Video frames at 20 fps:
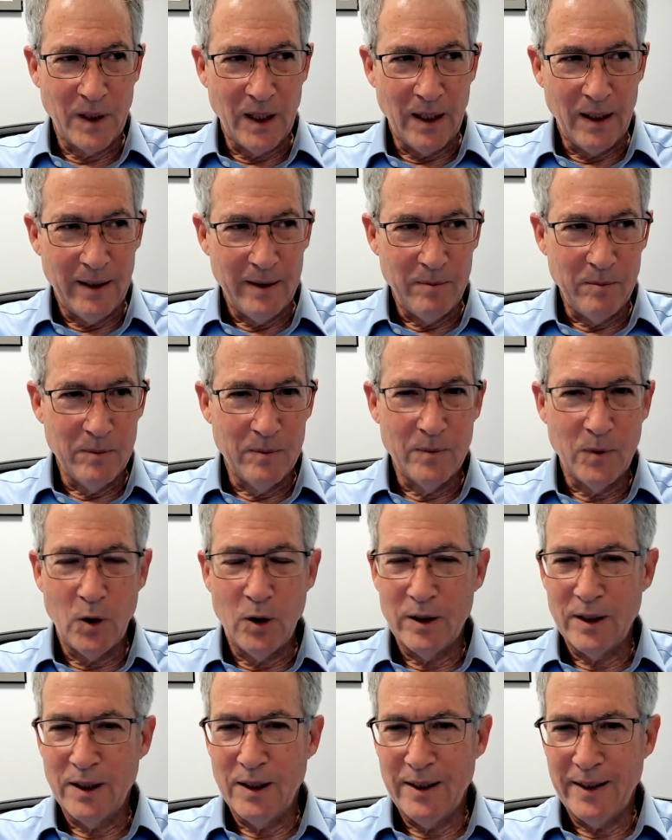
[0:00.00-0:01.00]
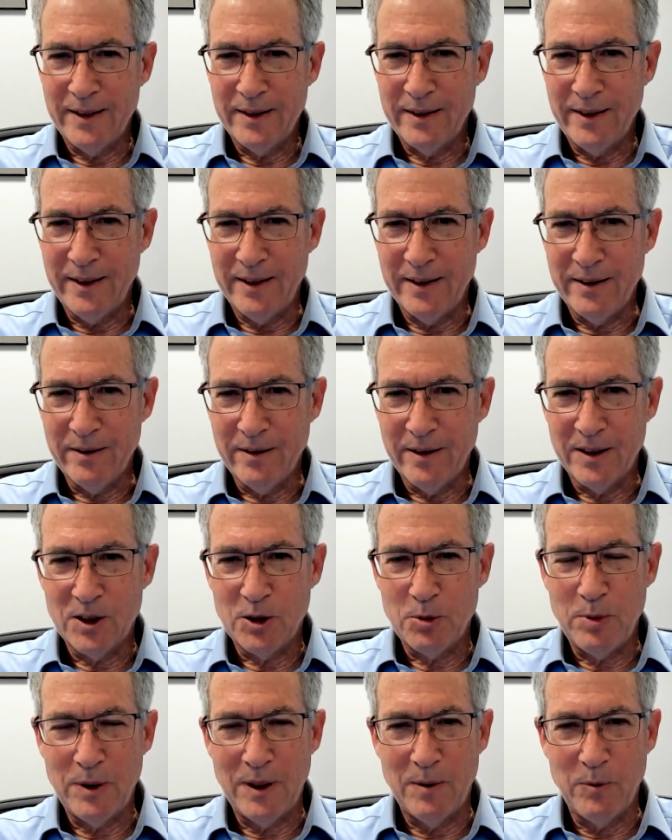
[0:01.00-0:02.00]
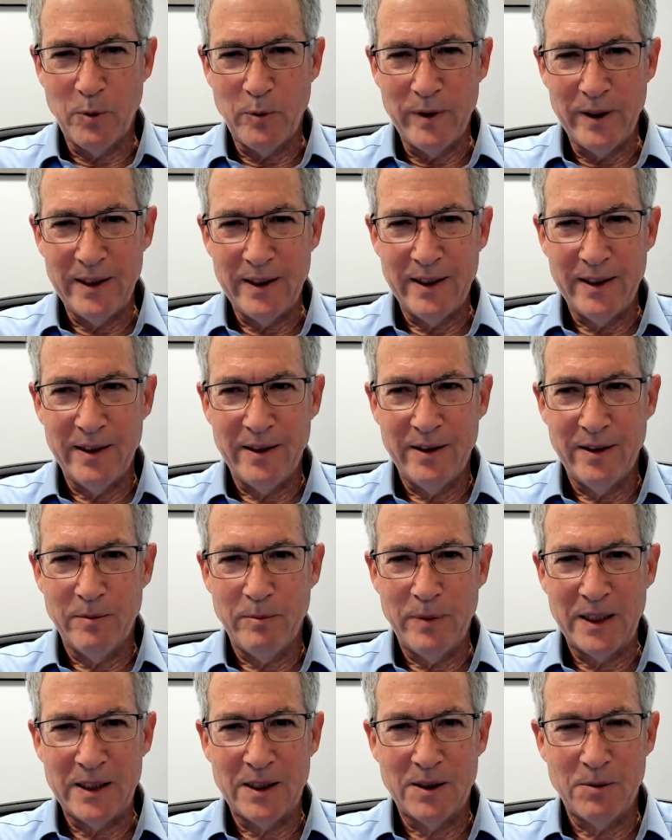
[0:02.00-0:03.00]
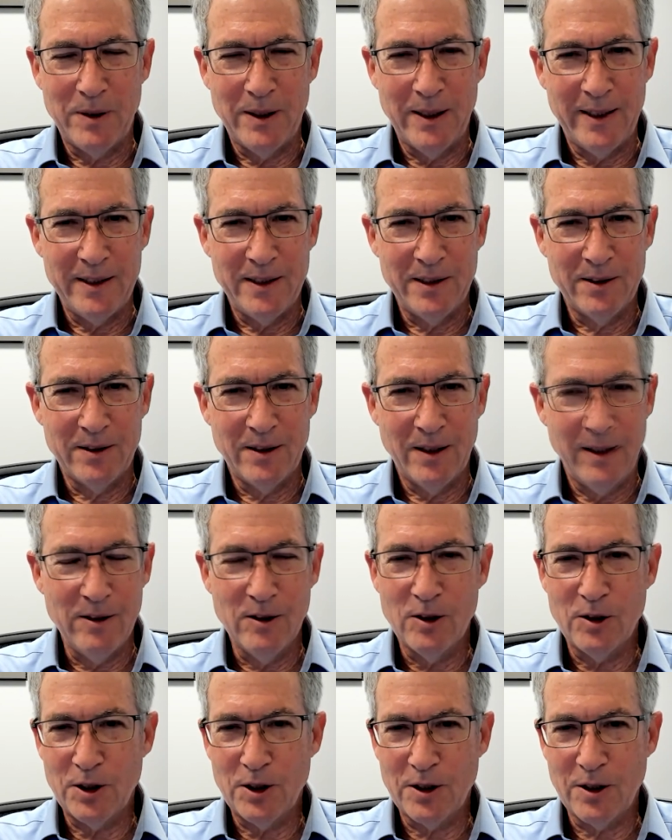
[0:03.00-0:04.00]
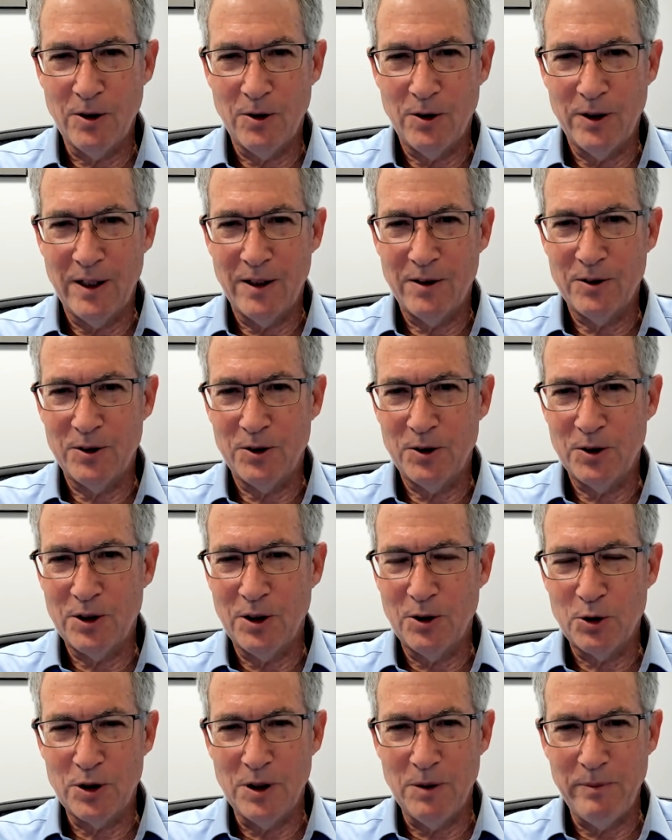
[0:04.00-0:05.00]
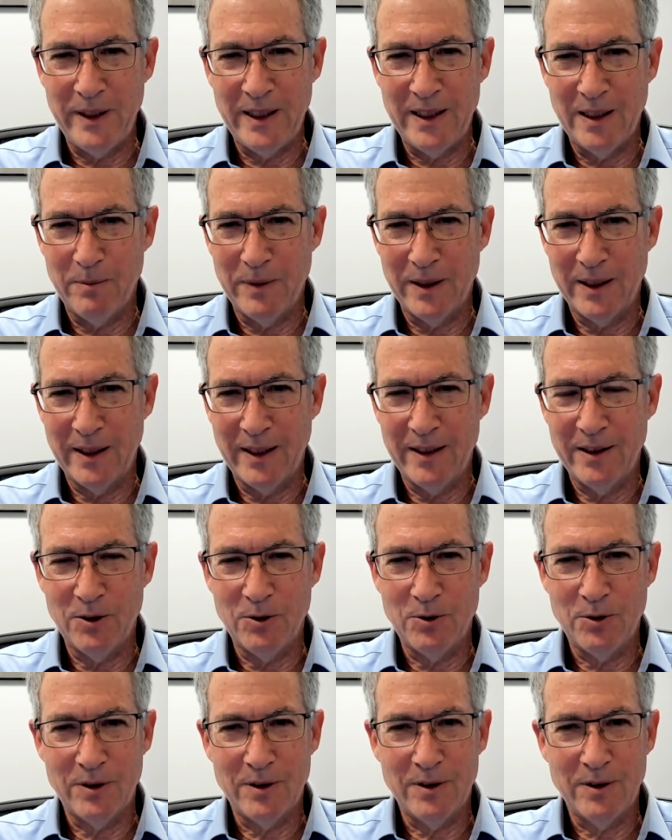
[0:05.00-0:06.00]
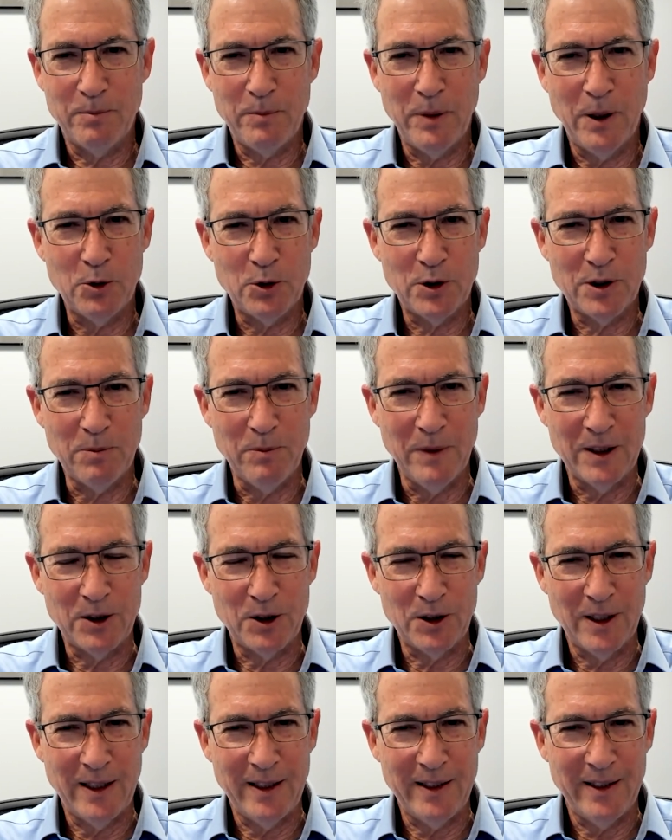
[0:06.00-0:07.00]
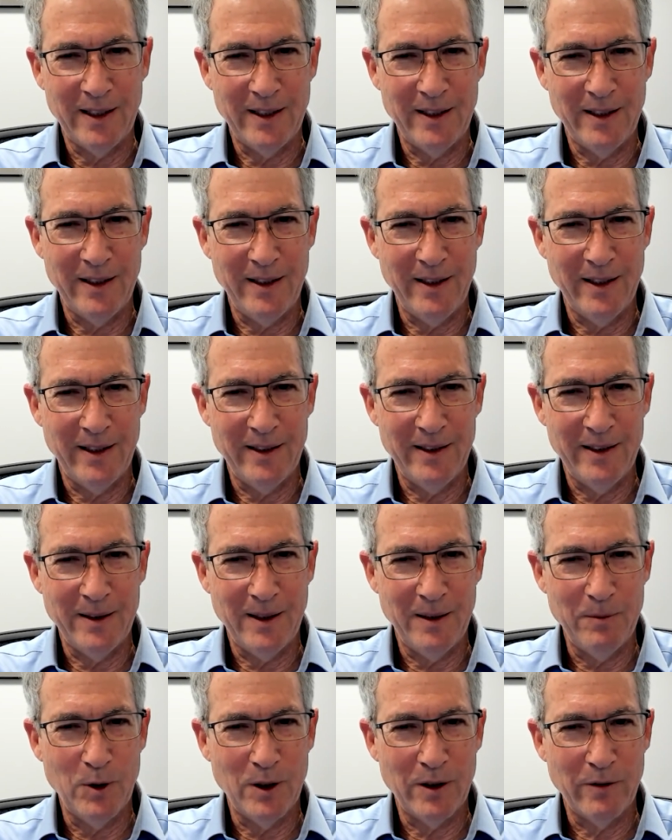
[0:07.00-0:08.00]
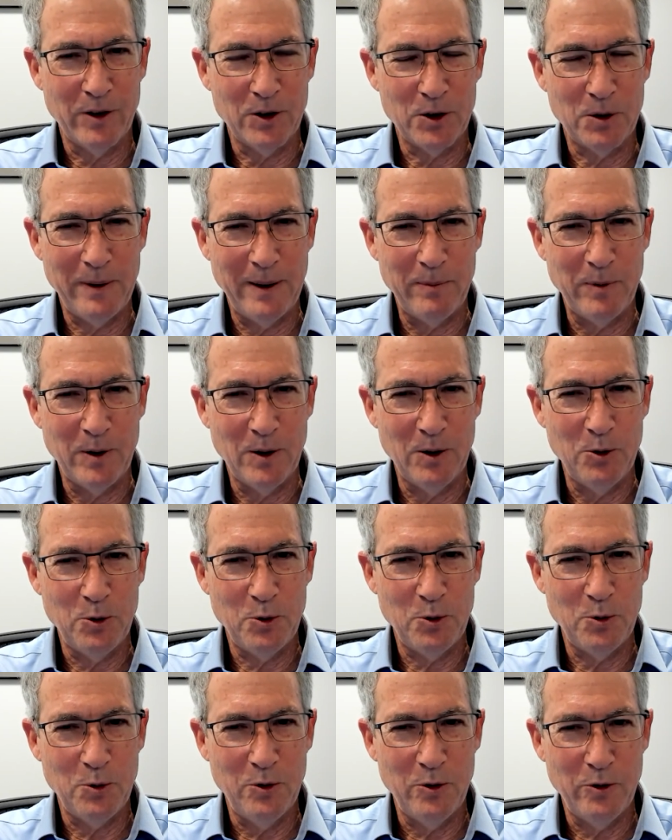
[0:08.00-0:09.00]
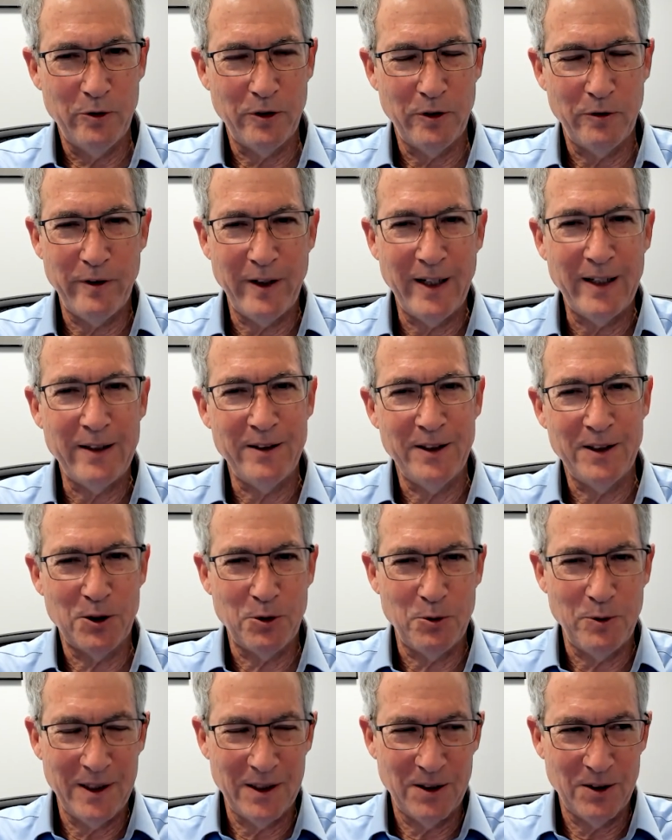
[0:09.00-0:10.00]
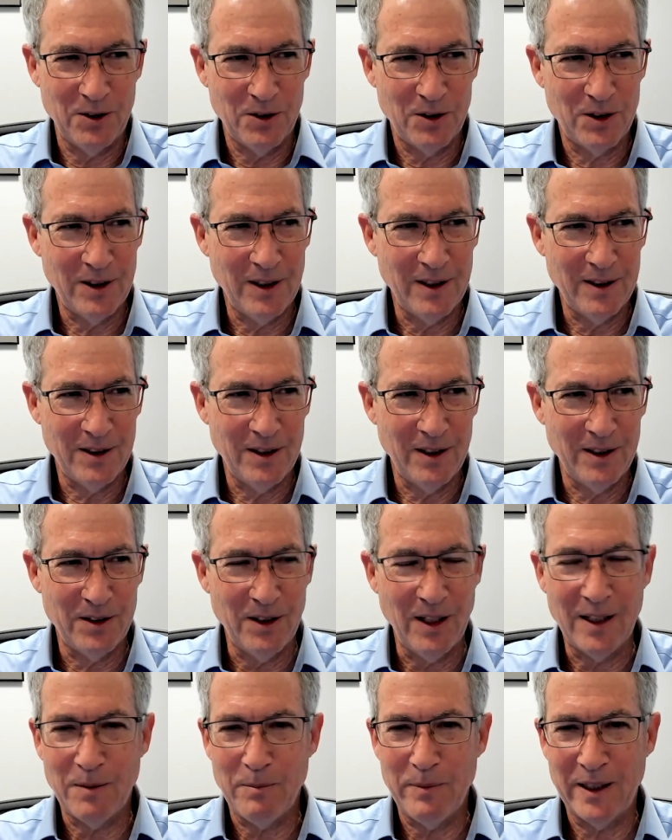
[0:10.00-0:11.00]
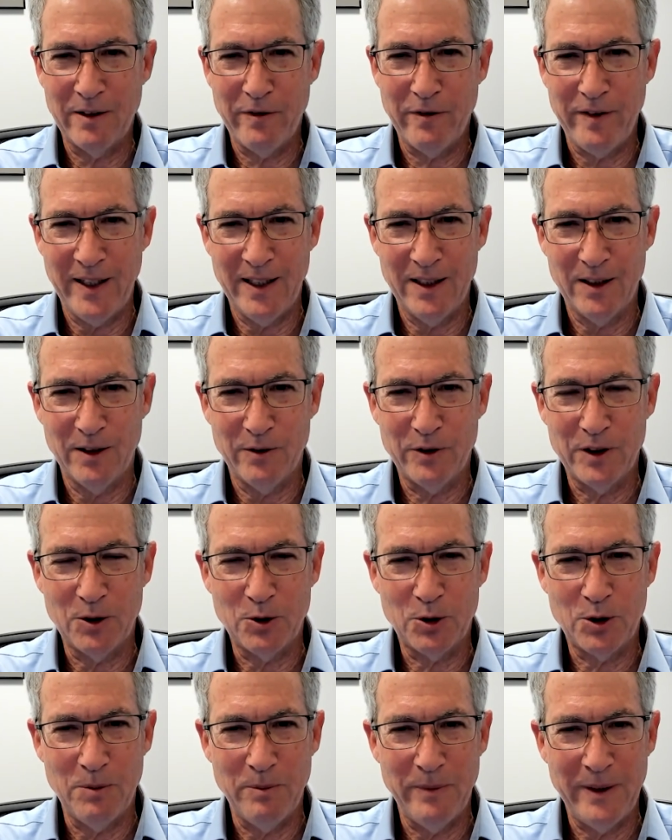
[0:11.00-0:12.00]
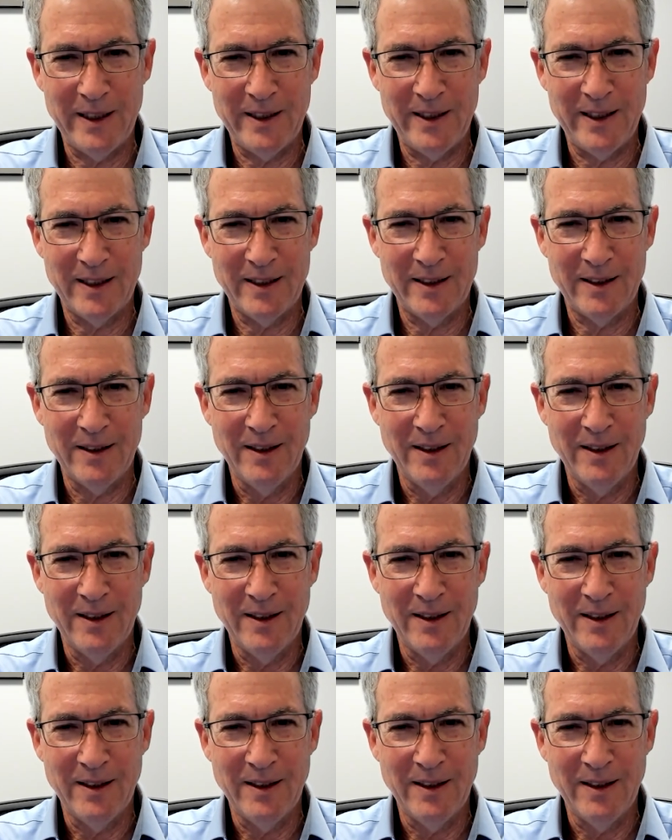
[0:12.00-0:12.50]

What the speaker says: I'm on LinkedIn. That's probably the best place. I lurk on other social media, but I don't post much. I'm one of those people who for various reasons, is not a big fan of social media.